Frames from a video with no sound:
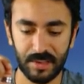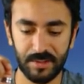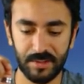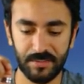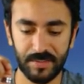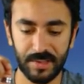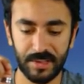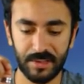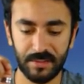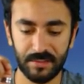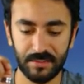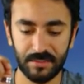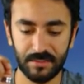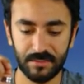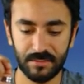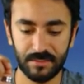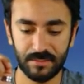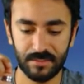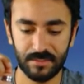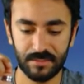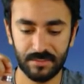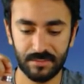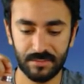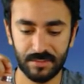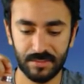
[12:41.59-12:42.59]
just a little
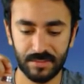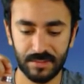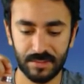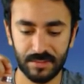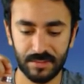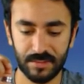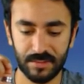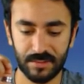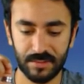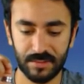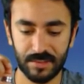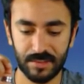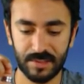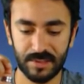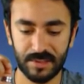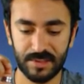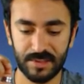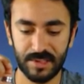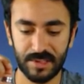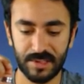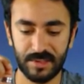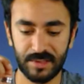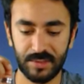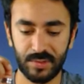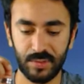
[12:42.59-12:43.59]
bit.
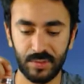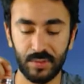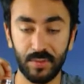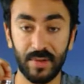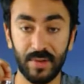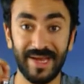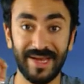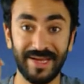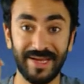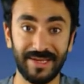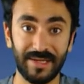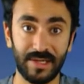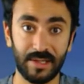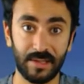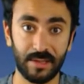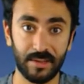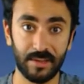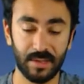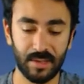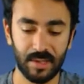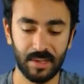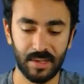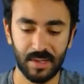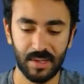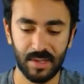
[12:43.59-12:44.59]
Let's say
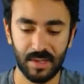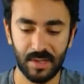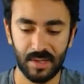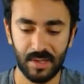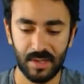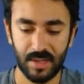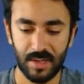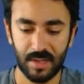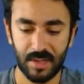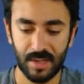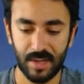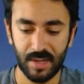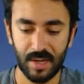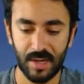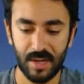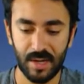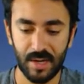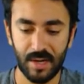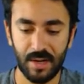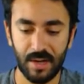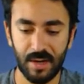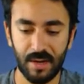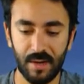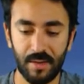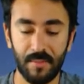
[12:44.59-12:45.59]
280.
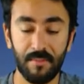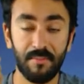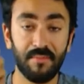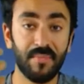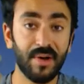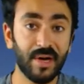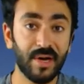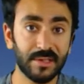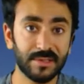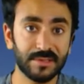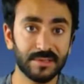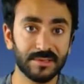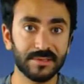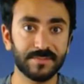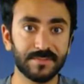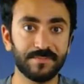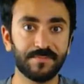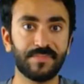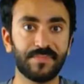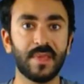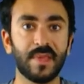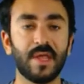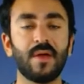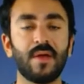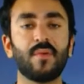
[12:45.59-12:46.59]

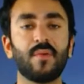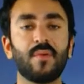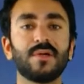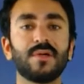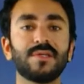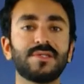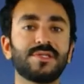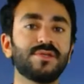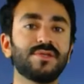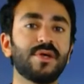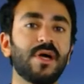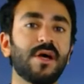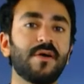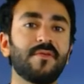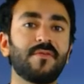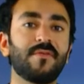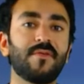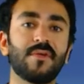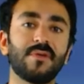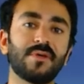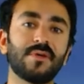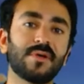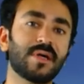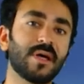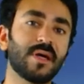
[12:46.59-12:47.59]
But
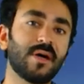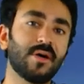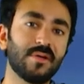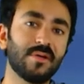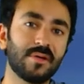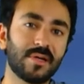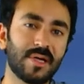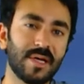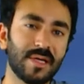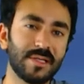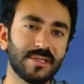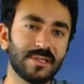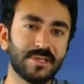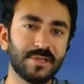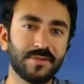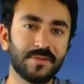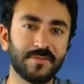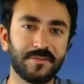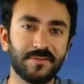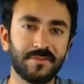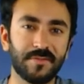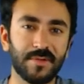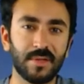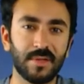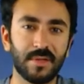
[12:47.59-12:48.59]
once you have all
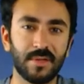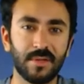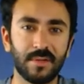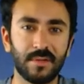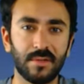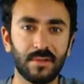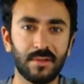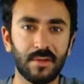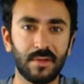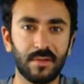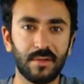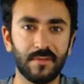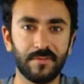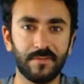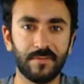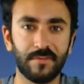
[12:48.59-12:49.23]
kinds of